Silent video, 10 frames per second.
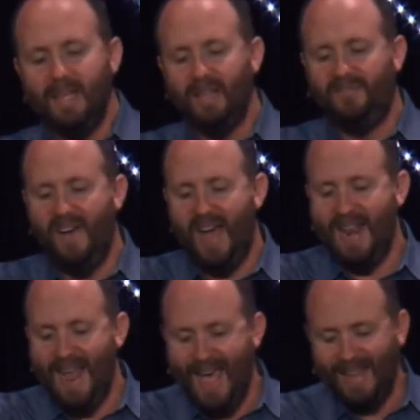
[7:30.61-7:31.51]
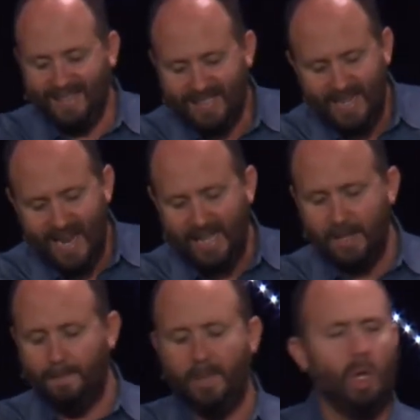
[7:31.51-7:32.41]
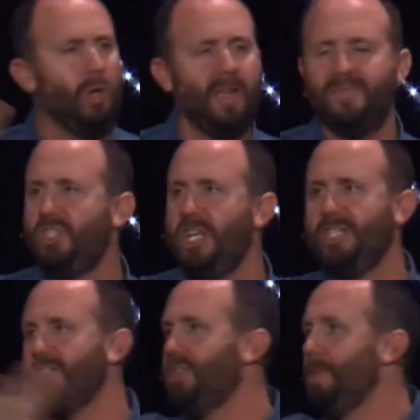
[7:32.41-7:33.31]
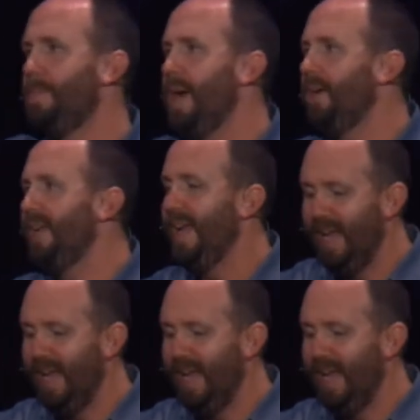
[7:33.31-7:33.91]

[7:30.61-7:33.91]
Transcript: the finality, and the beauty of Jesus compared to